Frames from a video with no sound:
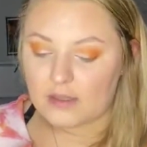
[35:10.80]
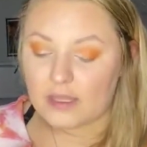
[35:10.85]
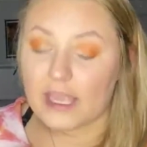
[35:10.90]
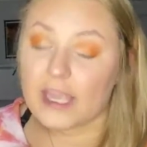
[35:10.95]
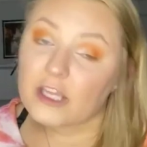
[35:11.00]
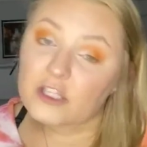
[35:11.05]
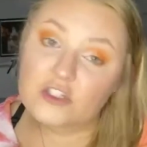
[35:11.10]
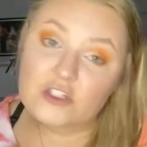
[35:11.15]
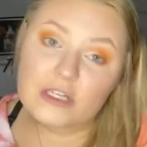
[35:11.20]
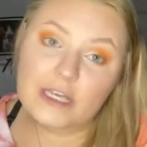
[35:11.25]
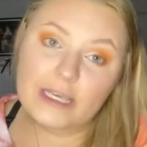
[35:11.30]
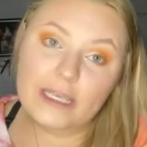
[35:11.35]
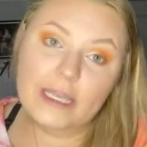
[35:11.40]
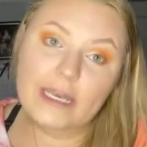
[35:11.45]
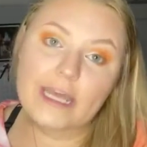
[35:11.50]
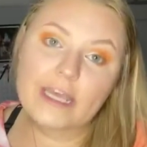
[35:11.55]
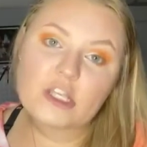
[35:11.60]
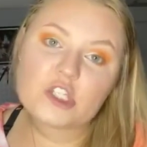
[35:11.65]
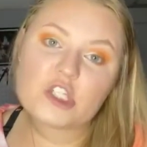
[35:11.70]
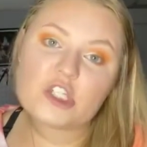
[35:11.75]
Internet
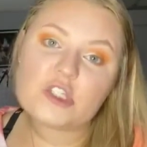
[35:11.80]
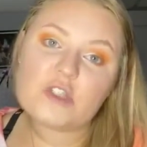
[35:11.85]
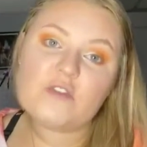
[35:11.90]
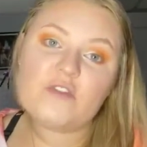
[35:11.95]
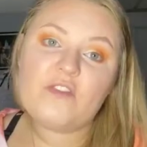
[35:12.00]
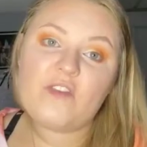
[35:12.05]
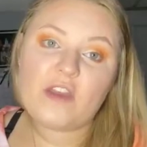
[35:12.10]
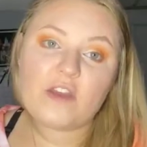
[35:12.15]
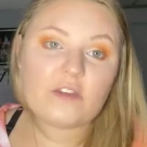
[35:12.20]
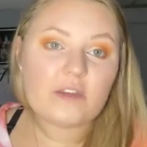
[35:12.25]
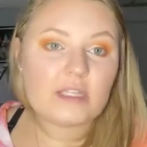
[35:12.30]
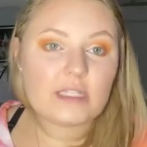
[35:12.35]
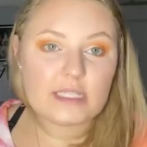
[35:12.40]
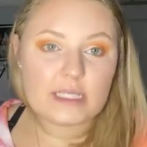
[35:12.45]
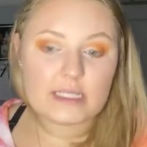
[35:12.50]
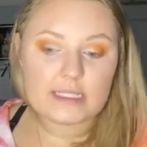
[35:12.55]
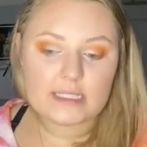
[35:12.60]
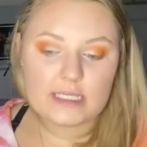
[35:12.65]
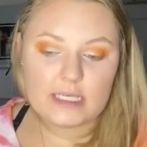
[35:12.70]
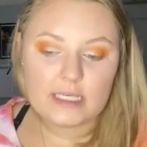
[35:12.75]
connection's fairly
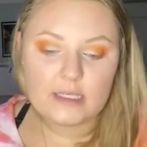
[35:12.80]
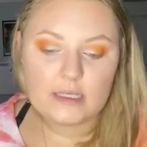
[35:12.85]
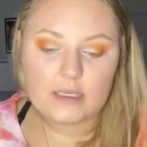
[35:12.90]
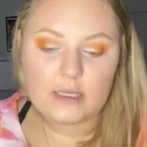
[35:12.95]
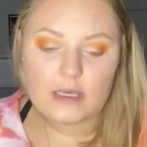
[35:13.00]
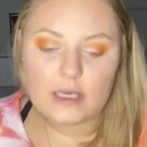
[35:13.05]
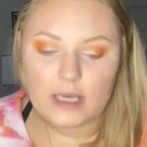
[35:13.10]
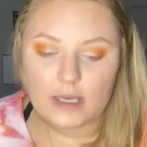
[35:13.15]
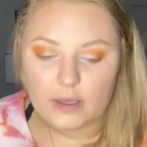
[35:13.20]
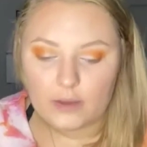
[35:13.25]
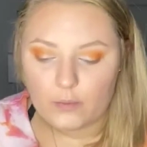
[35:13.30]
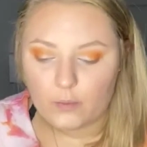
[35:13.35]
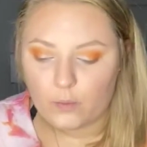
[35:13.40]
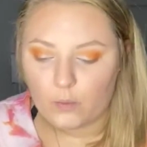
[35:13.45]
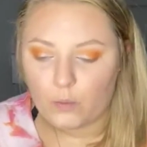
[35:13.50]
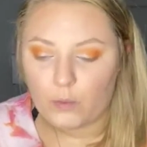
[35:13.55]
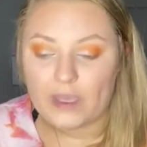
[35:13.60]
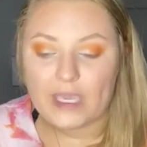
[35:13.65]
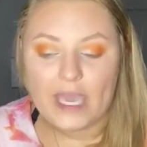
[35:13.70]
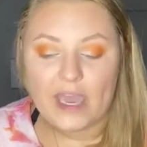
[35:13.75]
decent.
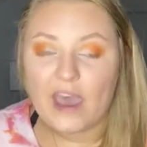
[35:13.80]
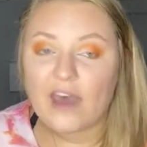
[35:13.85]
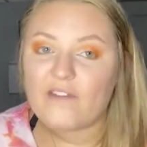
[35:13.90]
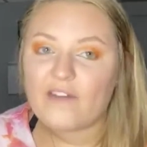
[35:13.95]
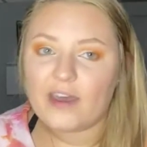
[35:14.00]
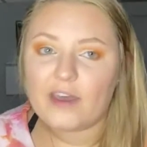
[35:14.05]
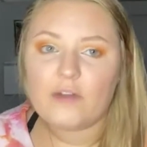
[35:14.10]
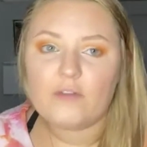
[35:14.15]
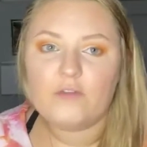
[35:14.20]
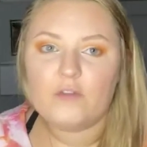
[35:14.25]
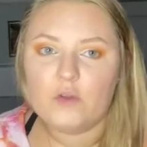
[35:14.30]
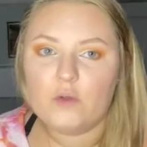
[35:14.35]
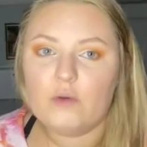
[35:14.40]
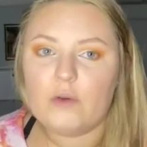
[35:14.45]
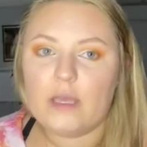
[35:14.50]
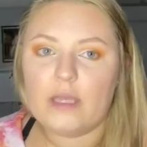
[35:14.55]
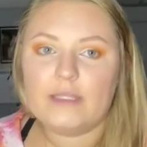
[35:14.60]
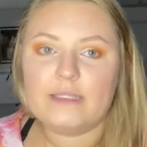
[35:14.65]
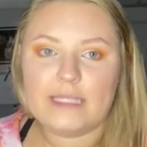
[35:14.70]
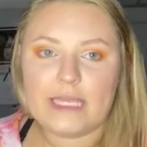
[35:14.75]
We have had a few
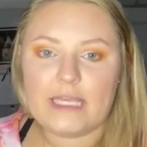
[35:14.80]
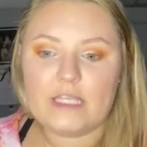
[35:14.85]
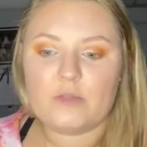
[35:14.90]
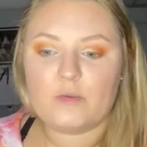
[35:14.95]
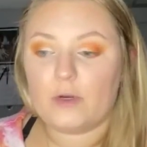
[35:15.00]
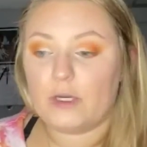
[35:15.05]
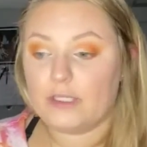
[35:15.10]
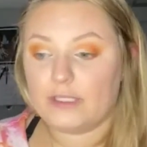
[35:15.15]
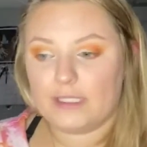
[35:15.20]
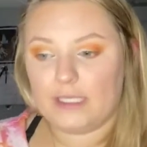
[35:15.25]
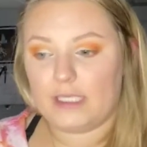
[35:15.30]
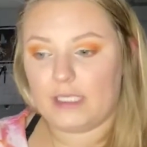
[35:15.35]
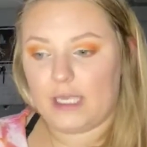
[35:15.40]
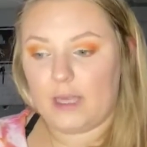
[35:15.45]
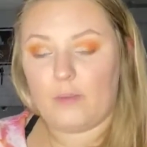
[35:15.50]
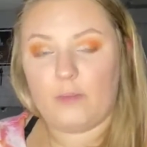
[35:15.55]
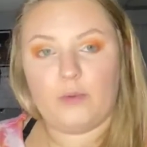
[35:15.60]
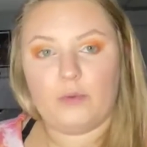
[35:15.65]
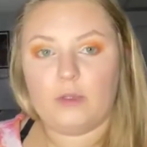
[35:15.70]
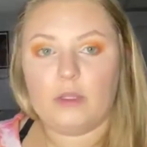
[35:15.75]
days where it's like
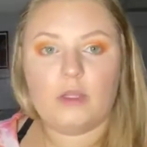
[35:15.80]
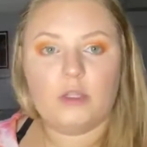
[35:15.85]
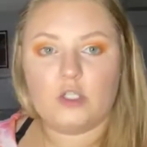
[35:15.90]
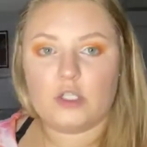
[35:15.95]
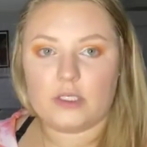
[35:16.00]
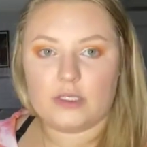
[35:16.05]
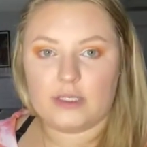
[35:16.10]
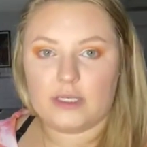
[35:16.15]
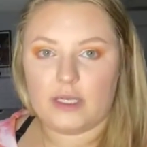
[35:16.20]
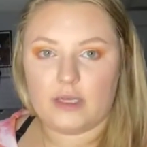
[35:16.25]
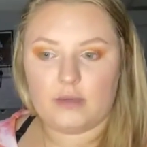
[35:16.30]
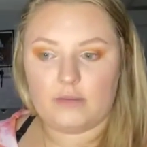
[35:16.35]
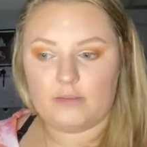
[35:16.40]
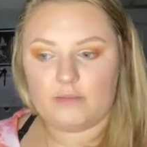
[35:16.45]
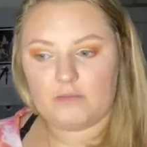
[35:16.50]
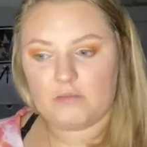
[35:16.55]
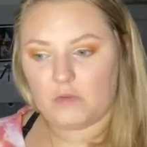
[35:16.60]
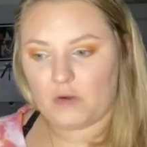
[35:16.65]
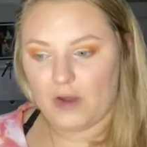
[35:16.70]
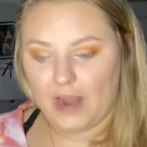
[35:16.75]
completely just like
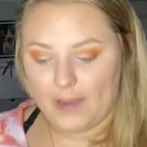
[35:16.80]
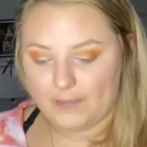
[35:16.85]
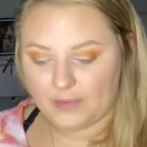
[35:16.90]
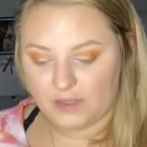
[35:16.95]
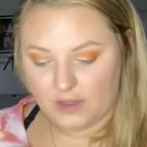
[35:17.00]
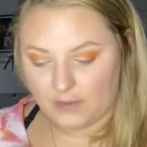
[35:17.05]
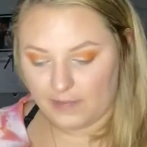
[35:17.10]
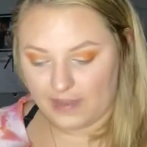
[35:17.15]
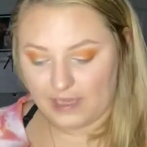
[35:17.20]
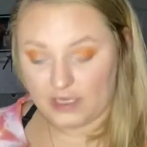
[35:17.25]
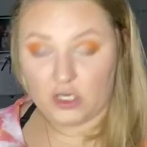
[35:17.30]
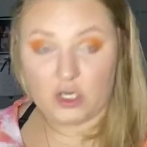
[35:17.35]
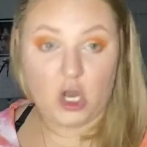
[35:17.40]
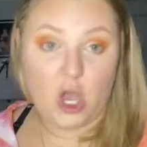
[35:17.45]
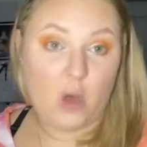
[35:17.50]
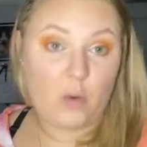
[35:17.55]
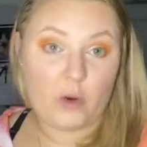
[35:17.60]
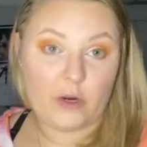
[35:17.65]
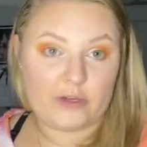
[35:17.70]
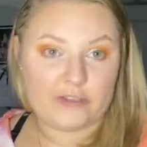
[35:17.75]
crapped the bed and
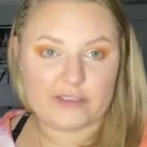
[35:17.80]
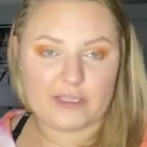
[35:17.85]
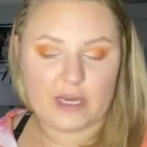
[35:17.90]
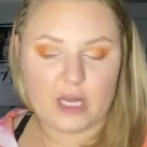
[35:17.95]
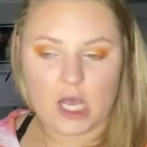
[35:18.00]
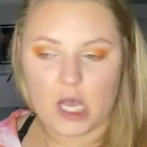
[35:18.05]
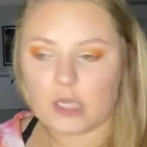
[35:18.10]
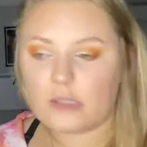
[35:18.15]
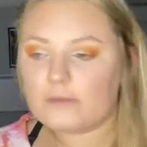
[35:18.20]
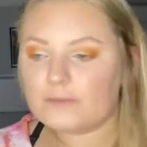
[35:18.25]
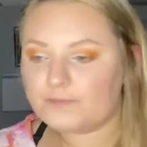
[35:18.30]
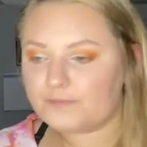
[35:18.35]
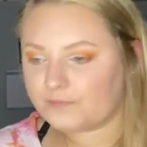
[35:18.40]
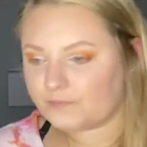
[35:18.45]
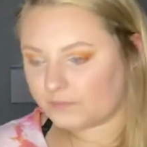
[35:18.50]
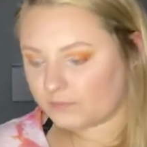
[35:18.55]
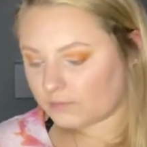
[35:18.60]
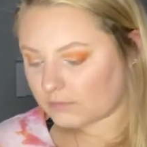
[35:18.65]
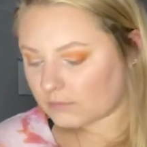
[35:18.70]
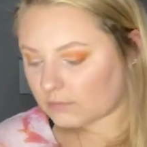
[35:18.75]
not worked at all.
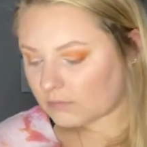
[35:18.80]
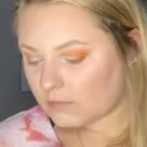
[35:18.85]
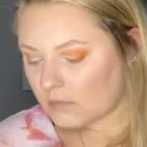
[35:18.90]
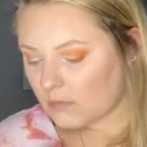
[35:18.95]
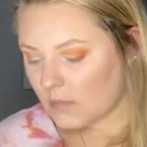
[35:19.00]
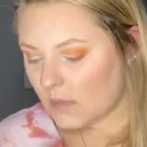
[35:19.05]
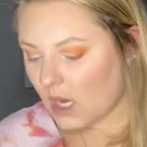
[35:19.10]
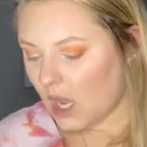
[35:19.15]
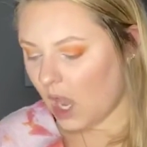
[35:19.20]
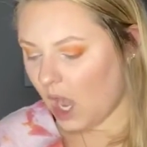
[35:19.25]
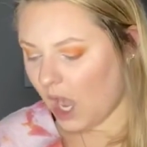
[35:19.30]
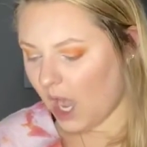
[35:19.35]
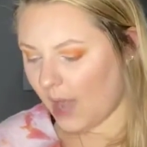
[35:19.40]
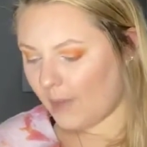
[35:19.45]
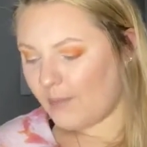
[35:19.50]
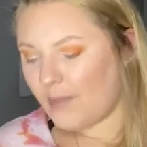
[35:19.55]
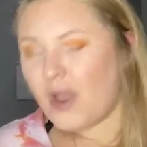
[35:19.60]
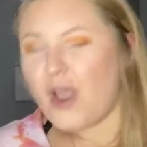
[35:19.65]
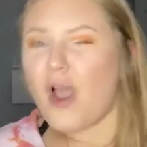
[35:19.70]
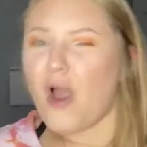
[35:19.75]

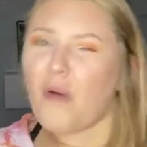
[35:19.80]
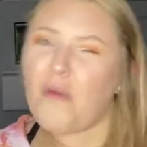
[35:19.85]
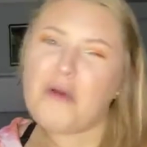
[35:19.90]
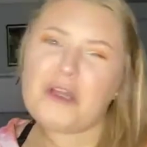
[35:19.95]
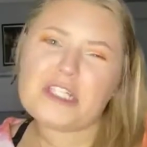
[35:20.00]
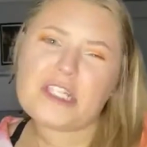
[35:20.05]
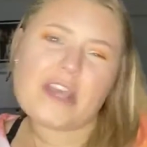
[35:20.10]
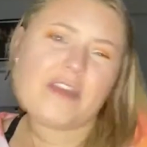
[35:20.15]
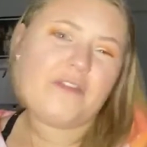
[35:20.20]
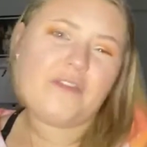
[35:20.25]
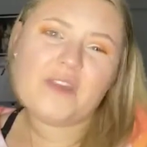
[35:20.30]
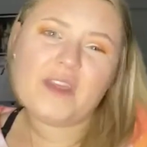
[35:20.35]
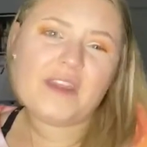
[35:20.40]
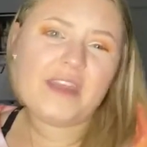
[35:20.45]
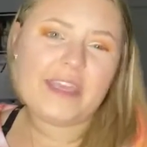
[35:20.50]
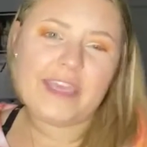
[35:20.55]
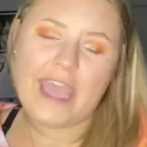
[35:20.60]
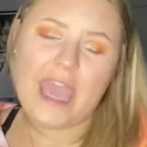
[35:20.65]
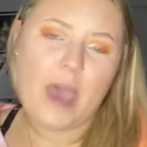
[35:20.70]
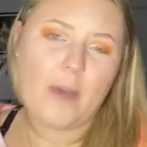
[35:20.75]
Which I feel
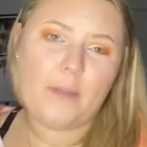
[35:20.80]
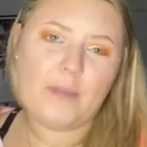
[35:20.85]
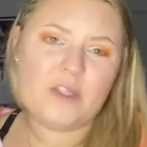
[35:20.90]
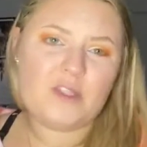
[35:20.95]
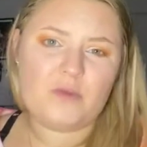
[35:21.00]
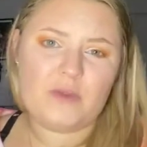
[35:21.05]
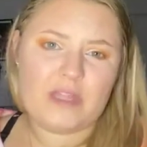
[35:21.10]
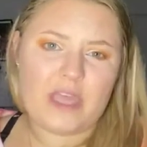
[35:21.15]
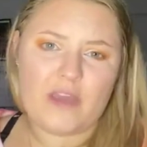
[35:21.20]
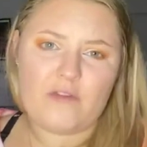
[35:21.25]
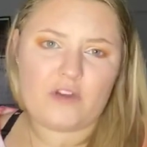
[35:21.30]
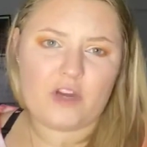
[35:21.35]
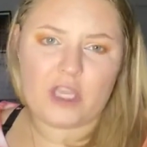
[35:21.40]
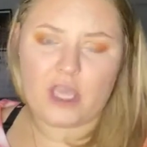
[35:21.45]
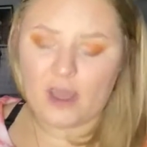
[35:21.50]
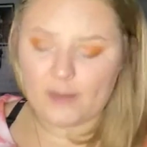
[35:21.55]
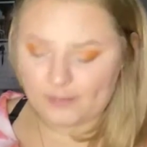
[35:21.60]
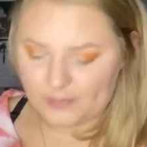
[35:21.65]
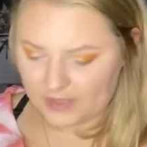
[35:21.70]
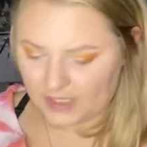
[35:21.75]
like happens with every
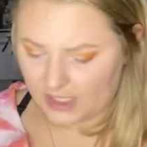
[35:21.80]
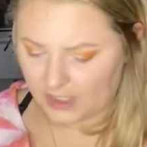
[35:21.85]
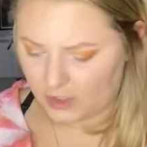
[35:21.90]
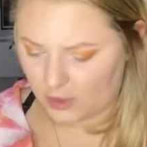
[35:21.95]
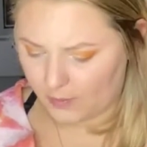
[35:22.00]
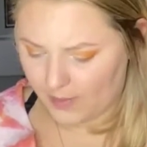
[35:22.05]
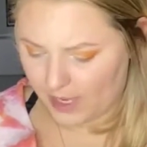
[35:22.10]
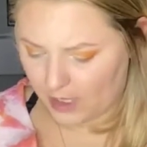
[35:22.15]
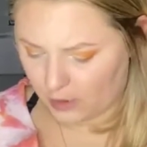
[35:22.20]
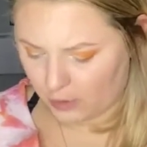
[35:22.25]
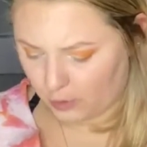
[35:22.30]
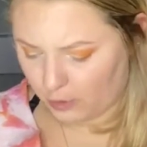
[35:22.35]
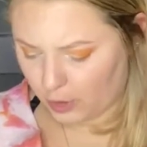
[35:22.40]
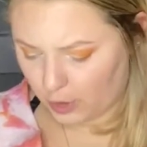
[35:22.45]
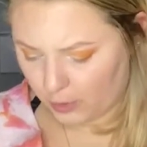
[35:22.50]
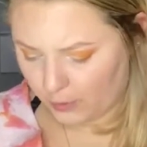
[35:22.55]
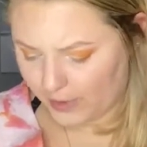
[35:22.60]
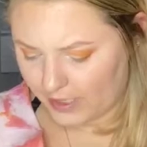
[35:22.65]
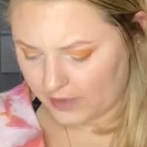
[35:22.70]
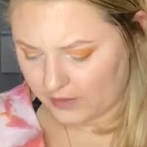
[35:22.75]
company, no matter who
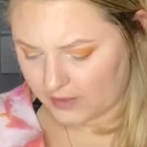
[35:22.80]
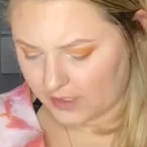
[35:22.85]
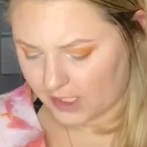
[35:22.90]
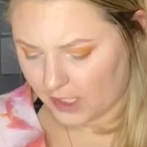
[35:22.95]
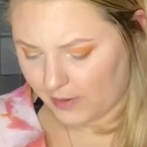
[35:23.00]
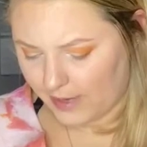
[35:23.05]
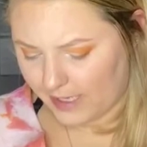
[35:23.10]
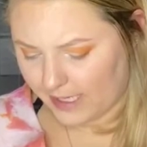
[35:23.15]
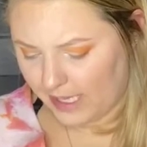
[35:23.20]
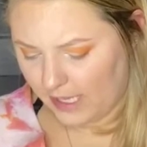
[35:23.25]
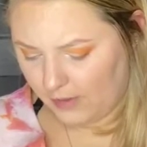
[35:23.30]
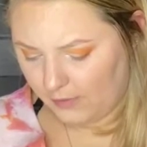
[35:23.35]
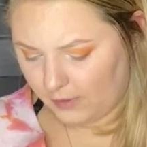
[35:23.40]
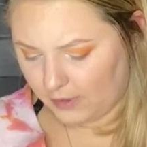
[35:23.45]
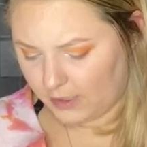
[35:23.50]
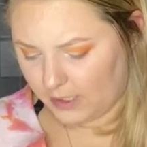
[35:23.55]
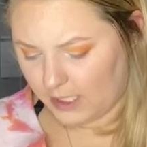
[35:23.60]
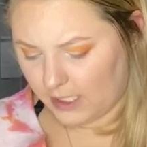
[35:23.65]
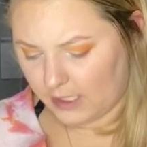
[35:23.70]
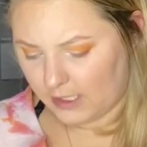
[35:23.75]
you're with, so I can't
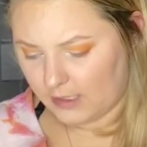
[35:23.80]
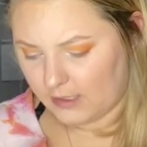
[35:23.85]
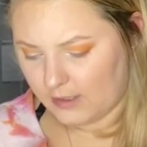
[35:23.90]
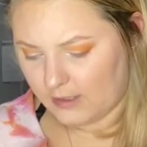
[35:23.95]
really,